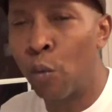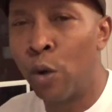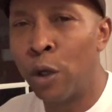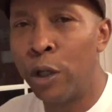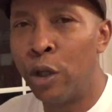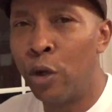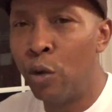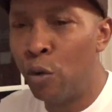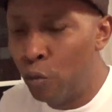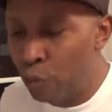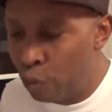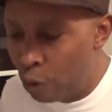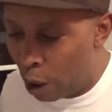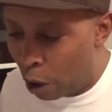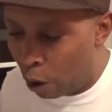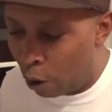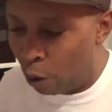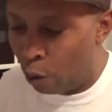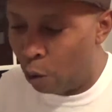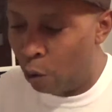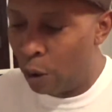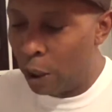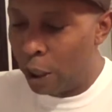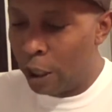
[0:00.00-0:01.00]
when you
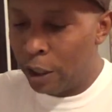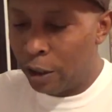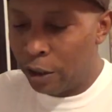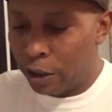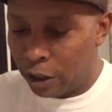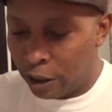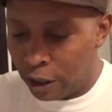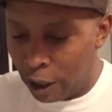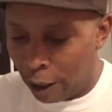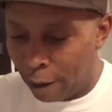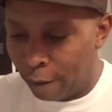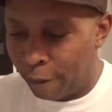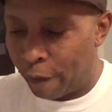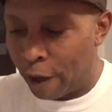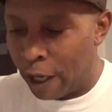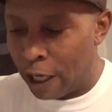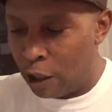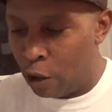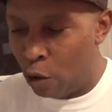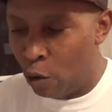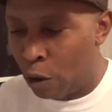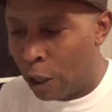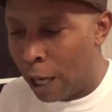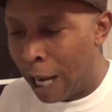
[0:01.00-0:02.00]
know stuff
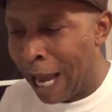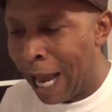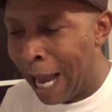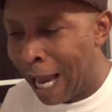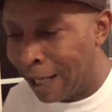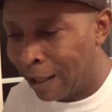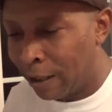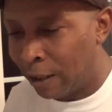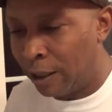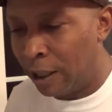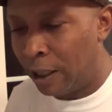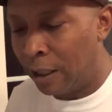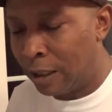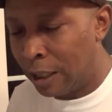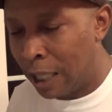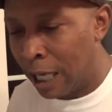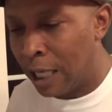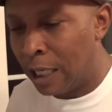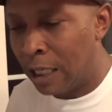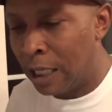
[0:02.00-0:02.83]
and you could actually say,